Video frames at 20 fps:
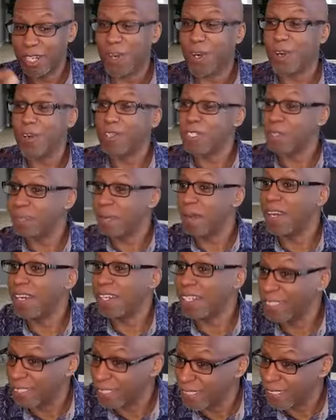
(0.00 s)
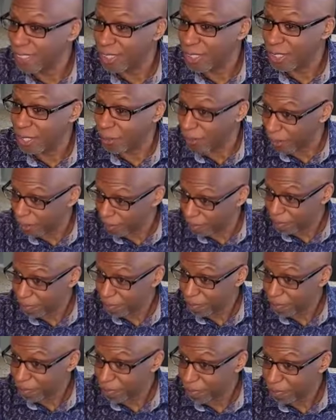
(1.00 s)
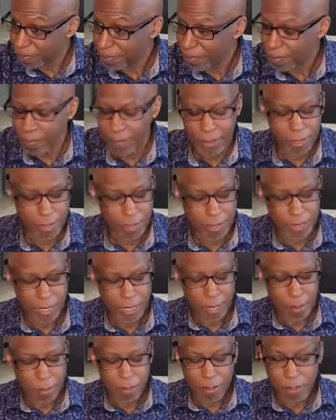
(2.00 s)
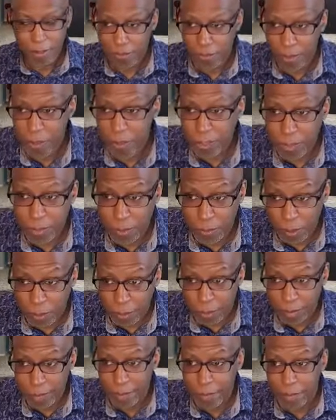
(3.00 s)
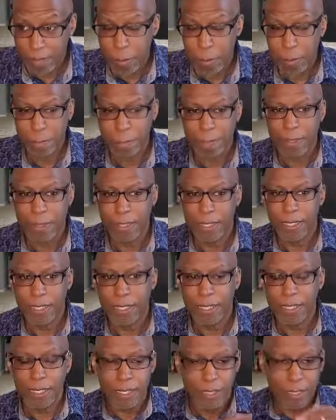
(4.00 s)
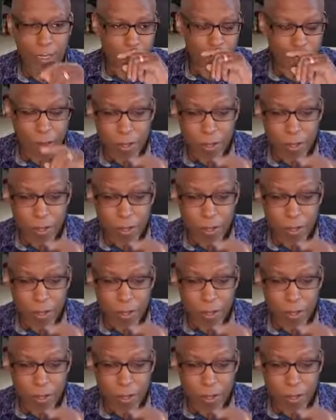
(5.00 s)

that yes. corresponds Amen. to it. Mm-hmm. But the first one, the